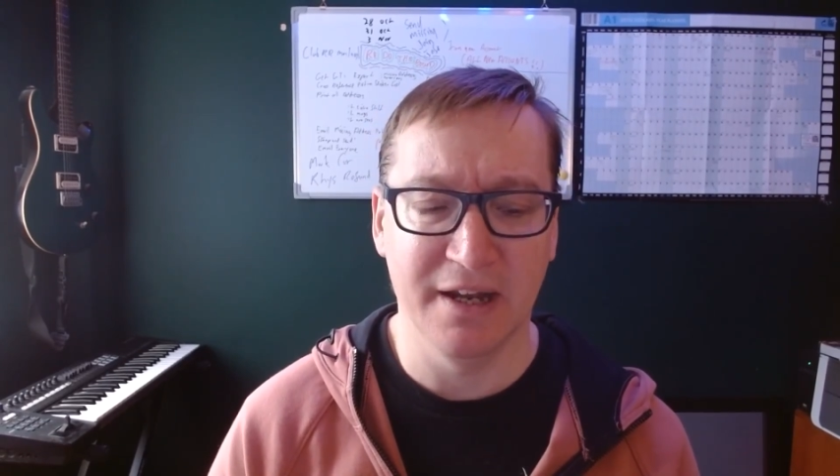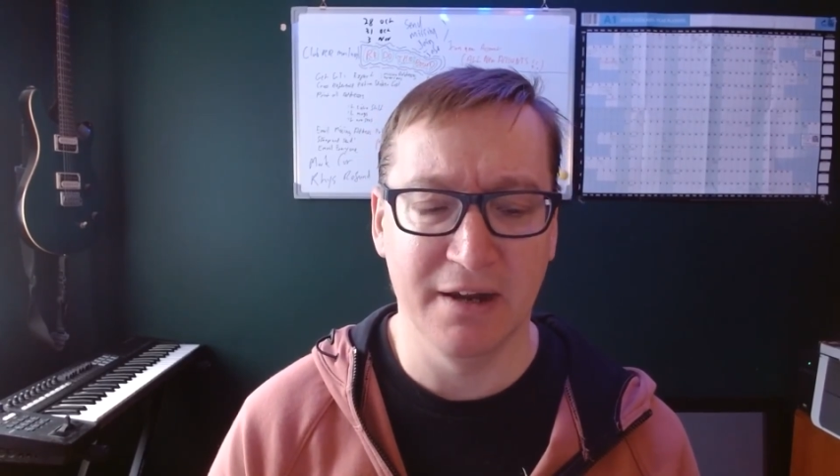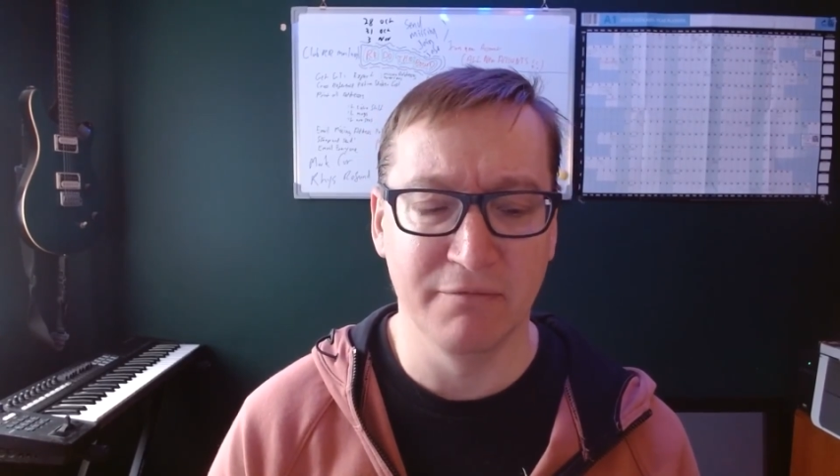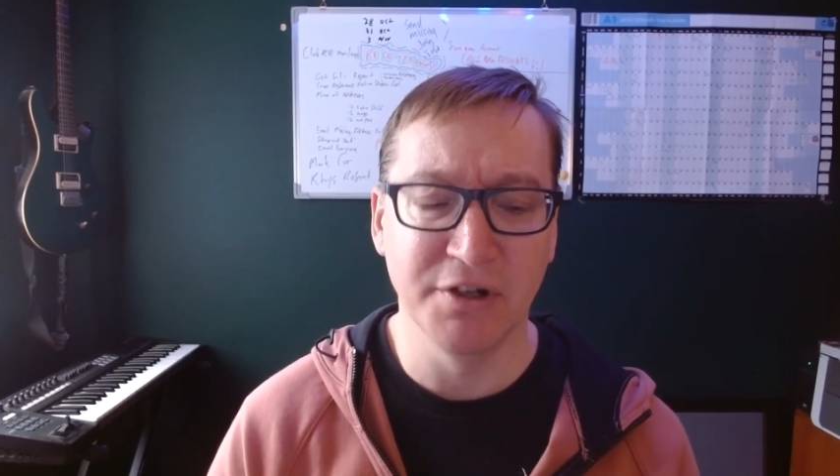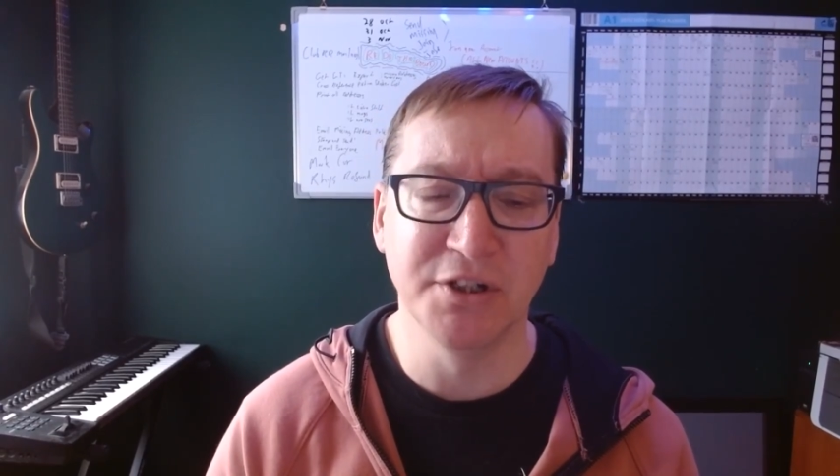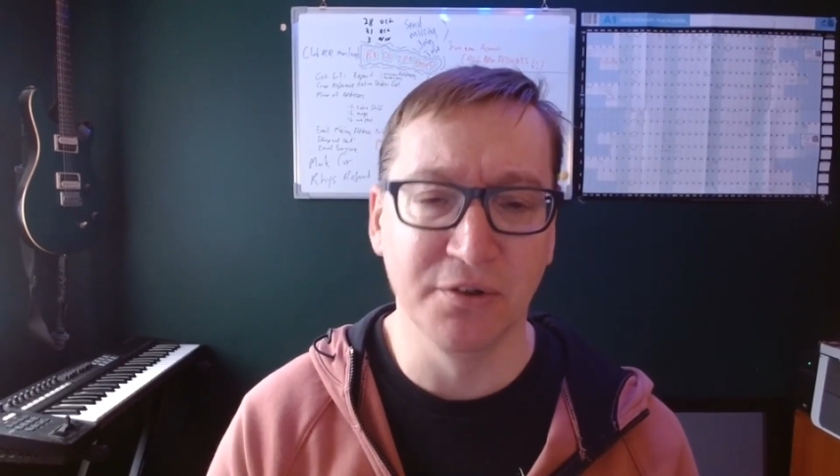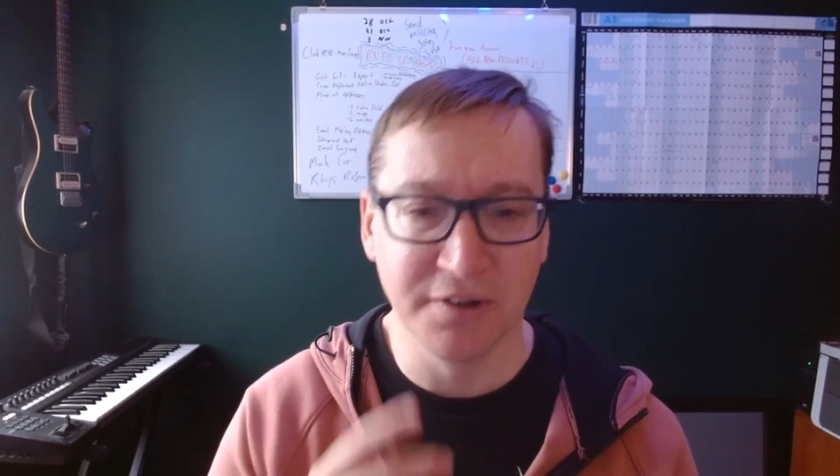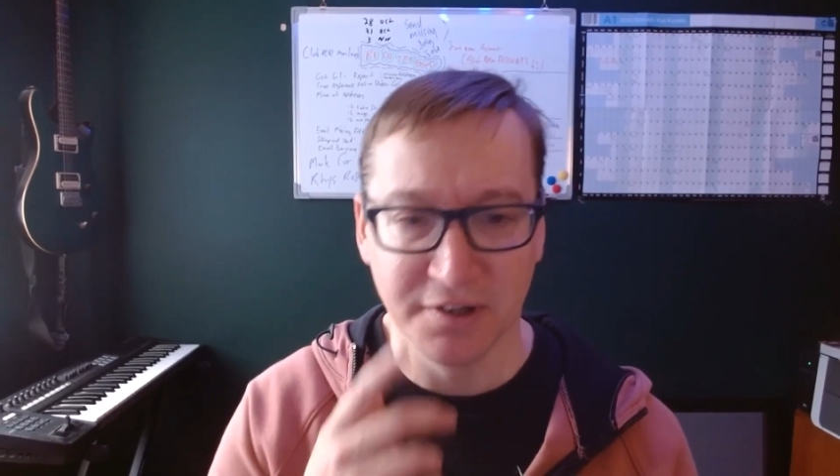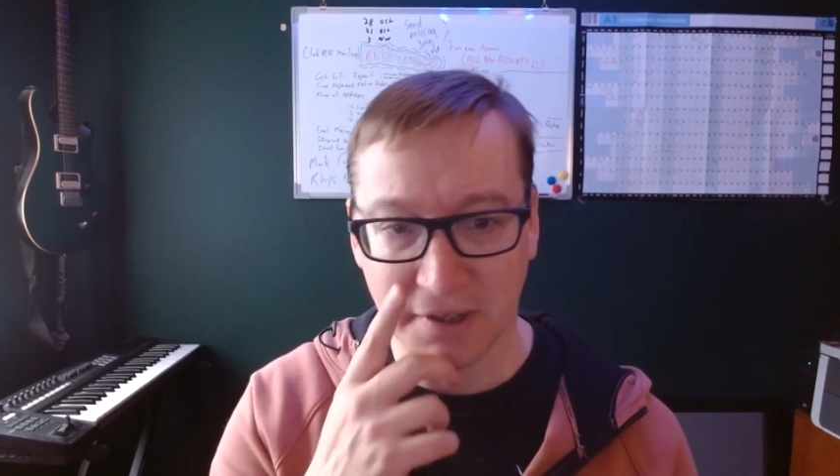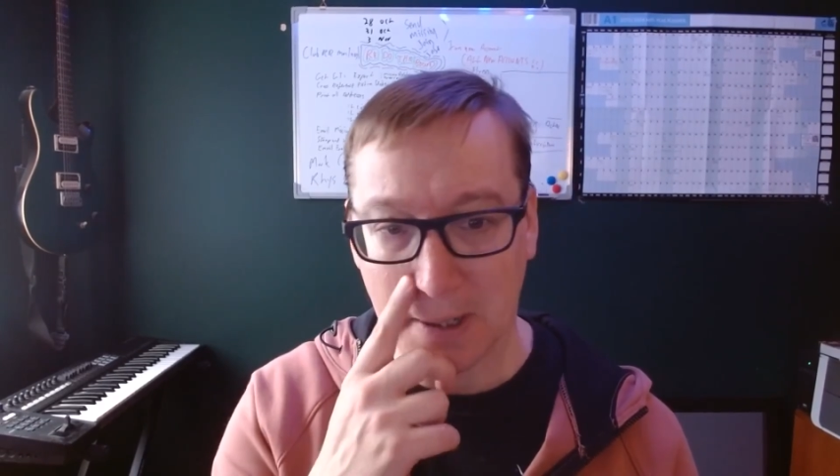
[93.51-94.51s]
reduced
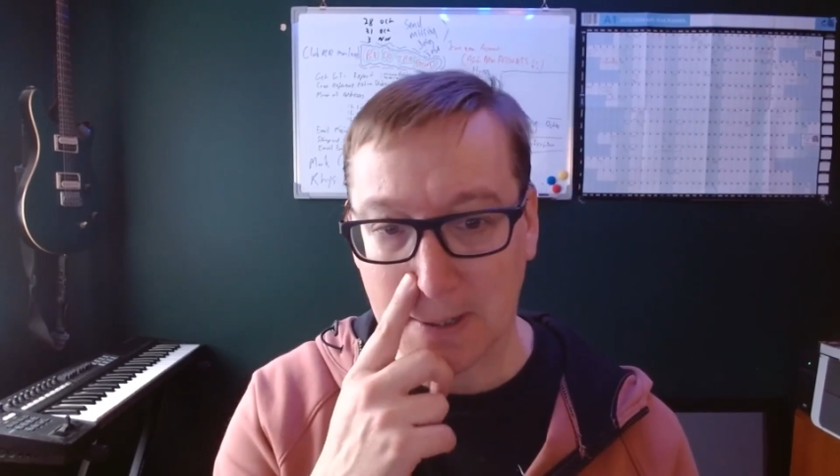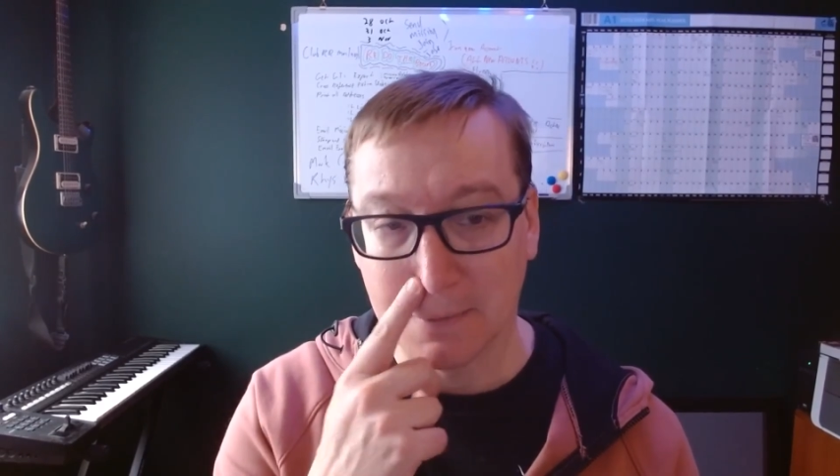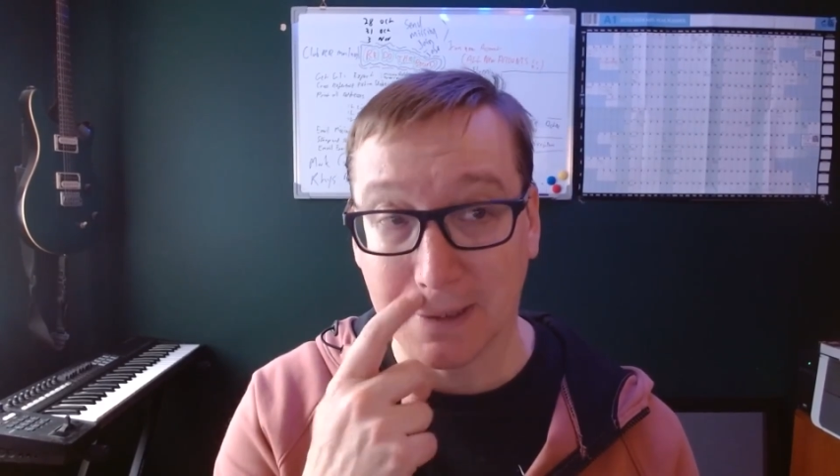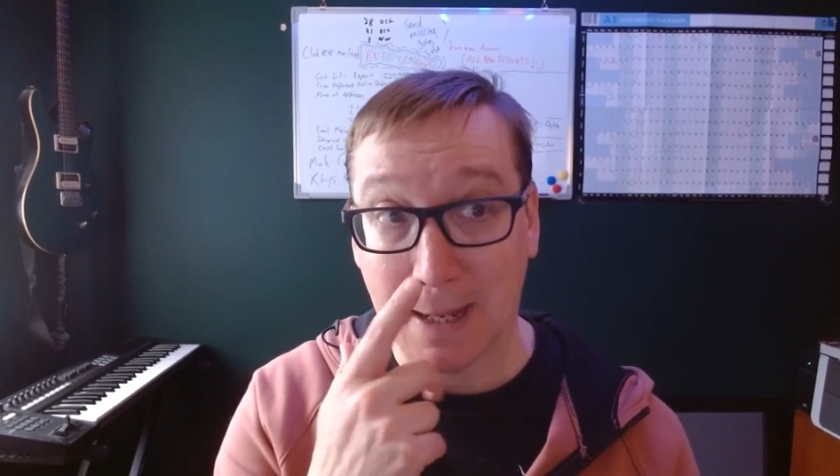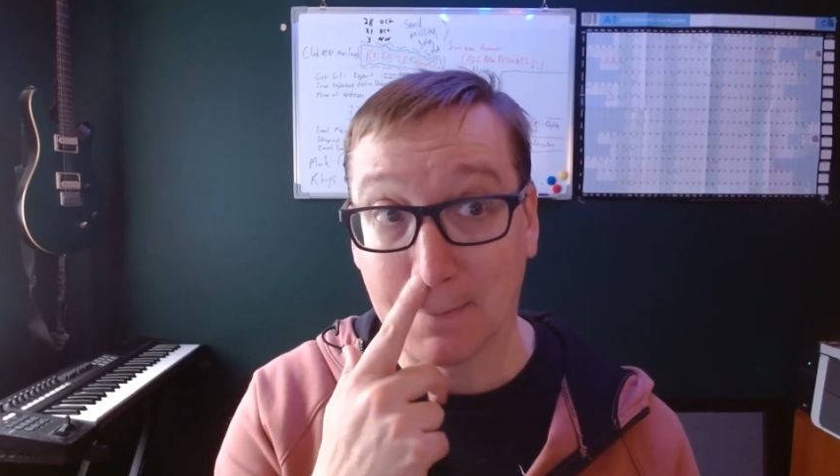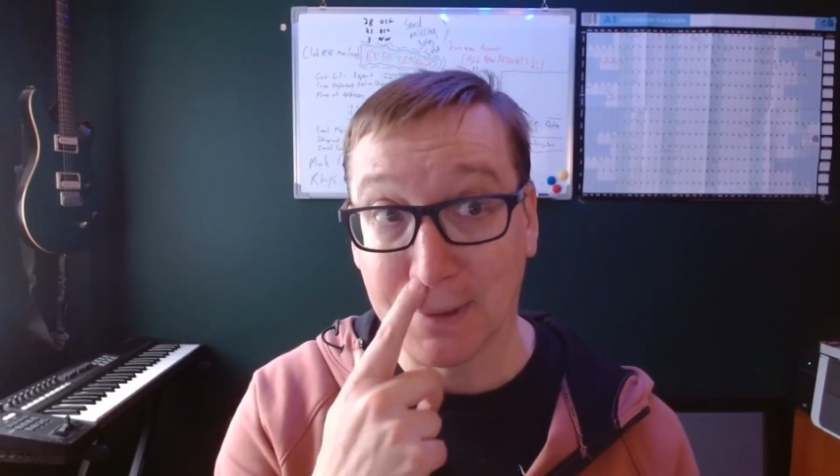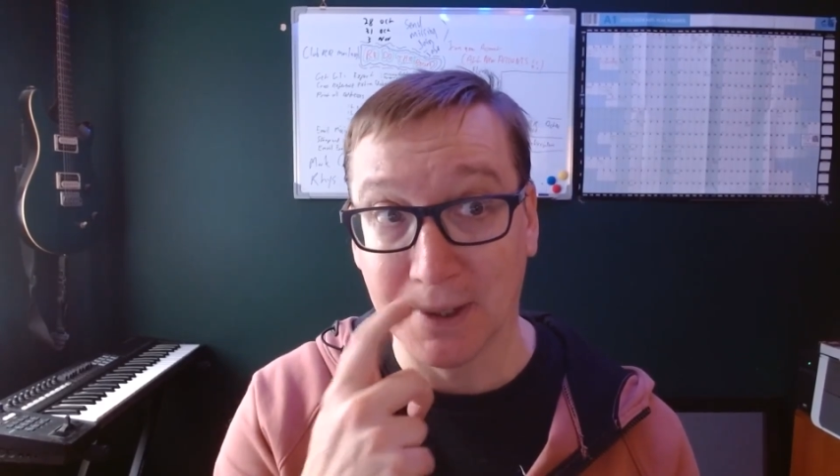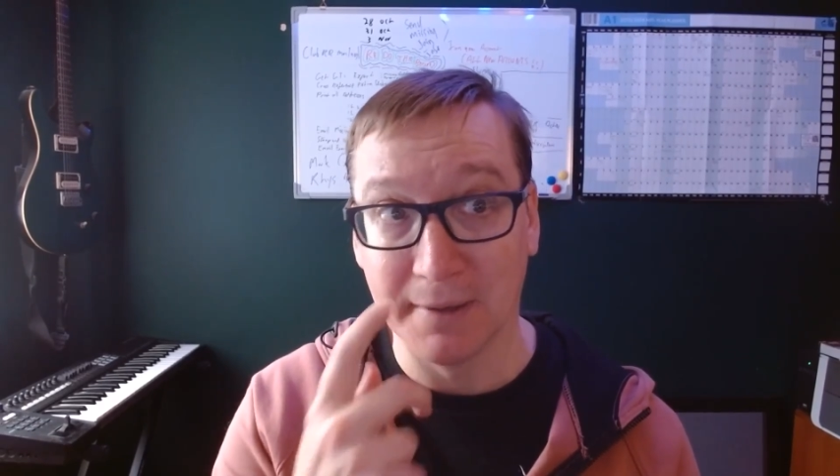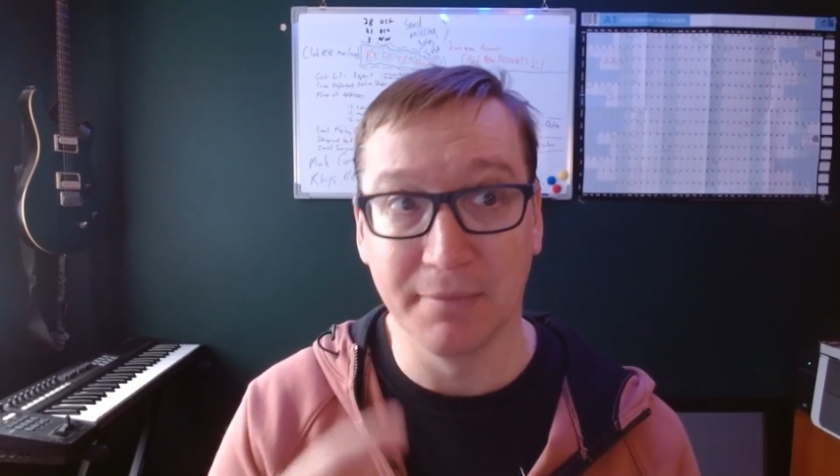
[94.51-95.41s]
the size of the campsite